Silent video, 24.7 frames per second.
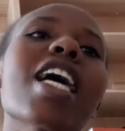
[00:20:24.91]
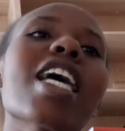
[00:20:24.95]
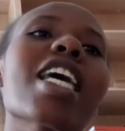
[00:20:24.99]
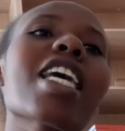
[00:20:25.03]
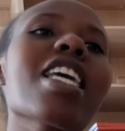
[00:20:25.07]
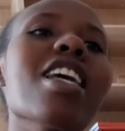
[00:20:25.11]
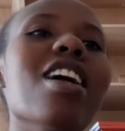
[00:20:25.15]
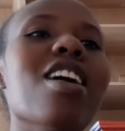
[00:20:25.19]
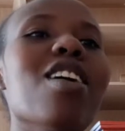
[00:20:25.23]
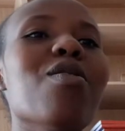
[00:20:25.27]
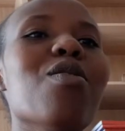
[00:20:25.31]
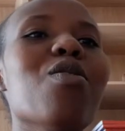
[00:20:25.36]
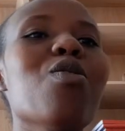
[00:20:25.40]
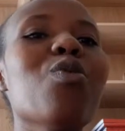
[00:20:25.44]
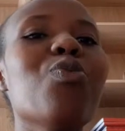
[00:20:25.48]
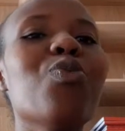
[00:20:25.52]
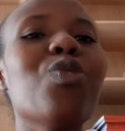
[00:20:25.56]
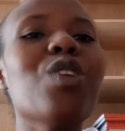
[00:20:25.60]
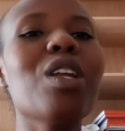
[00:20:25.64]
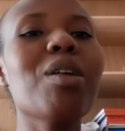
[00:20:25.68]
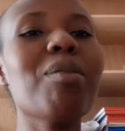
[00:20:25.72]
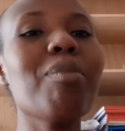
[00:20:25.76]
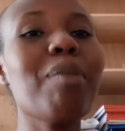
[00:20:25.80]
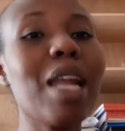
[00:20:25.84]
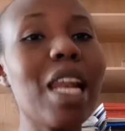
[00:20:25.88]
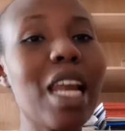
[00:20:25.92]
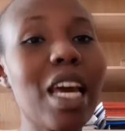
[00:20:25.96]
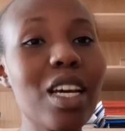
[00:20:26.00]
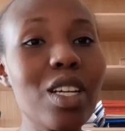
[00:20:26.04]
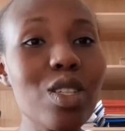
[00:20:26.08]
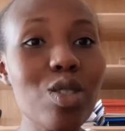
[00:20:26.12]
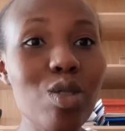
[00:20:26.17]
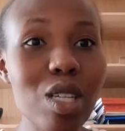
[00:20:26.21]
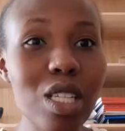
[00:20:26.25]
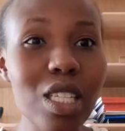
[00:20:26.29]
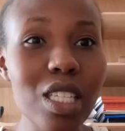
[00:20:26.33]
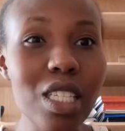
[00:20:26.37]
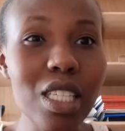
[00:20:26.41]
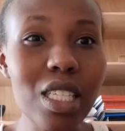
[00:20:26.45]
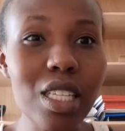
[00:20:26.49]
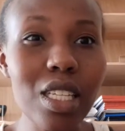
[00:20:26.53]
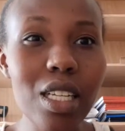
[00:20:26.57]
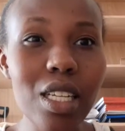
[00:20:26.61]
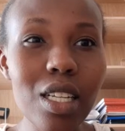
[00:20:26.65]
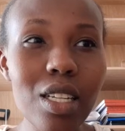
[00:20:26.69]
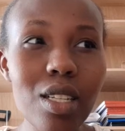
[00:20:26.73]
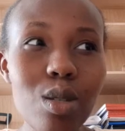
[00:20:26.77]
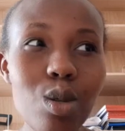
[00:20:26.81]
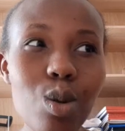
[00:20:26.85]
Yeah, hopefully by like
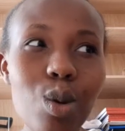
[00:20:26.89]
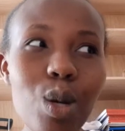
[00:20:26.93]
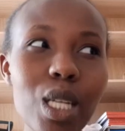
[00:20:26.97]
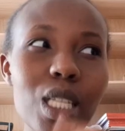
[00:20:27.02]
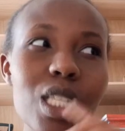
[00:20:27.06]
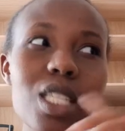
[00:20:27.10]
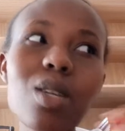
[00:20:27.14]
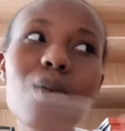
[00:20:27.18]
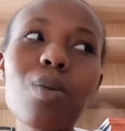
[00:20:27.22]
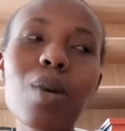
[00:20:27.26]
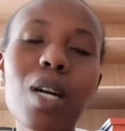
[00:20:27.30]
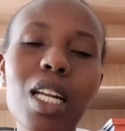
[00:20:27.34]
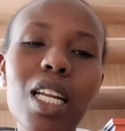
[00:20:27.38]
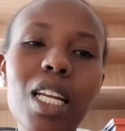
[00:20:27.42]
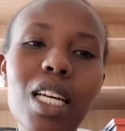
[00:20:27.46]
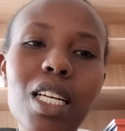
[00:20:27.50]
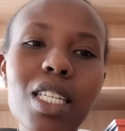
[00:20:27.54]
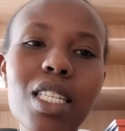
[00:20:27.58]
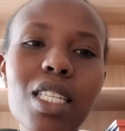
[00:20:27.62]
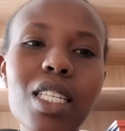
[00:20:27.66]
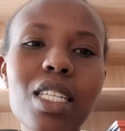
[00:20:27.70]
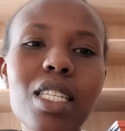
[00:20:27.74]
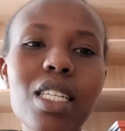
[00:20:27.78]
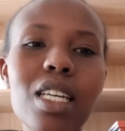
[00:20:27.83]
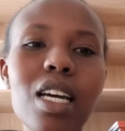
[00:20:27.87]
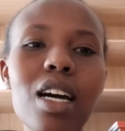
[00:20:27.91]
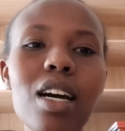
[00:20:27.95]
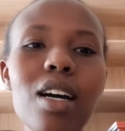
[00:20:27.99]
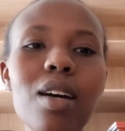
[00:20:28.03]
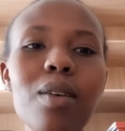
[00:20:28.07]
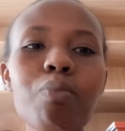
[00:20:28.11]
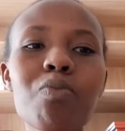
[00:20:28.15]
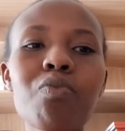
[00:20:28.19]
2021 next year,